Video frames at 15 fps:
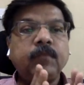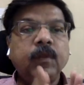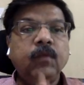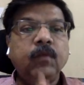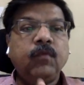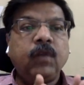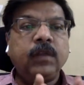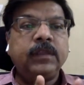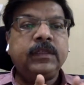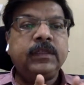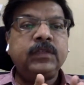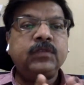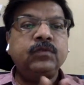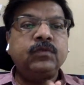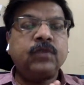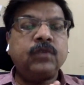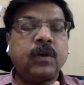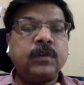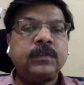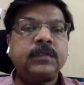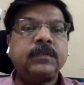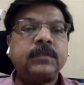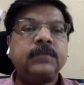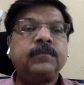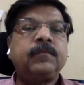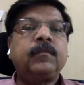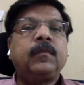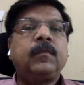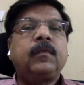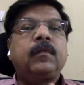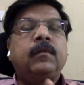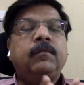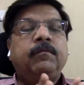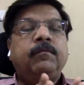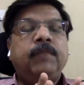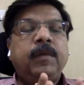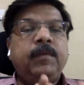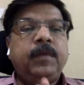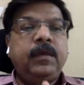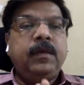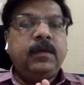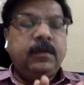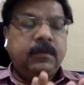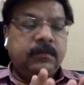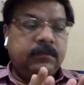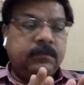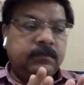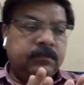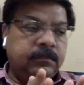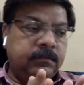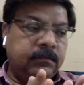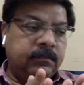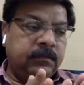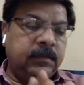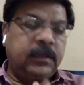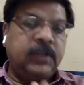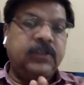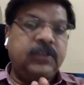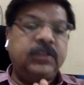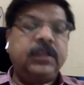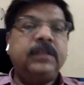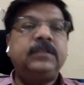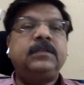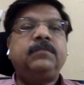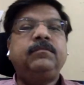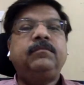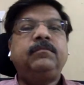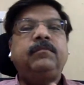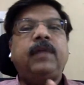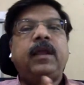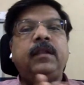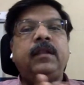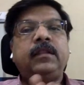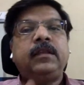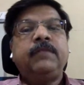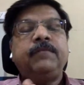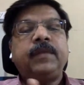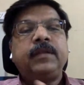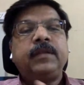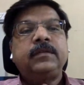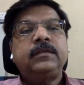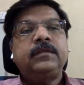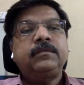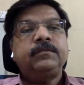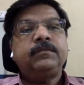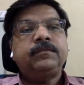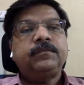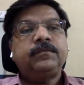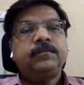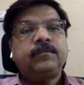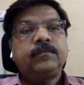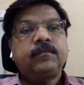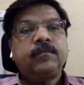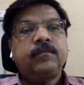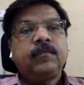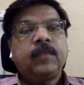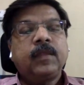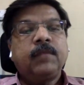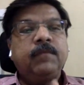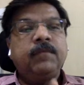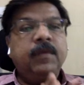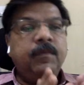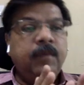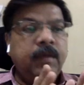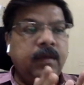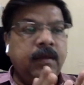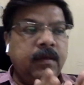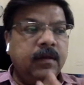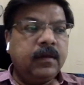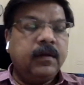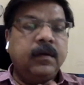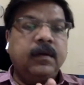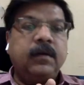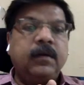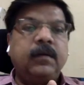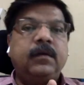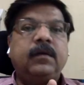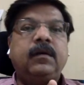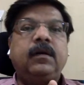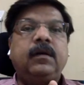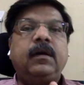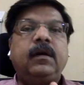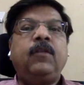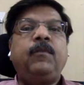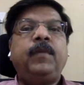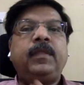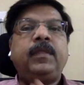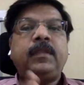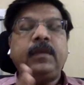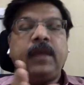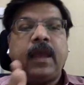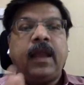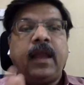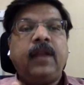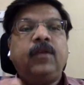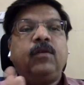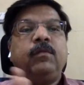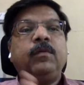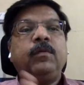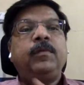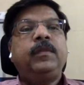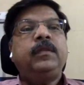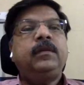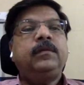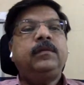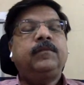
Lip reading: What these two thoughts? Maybe the rationalism and the empiricism, maybe allopathy and homeopathy.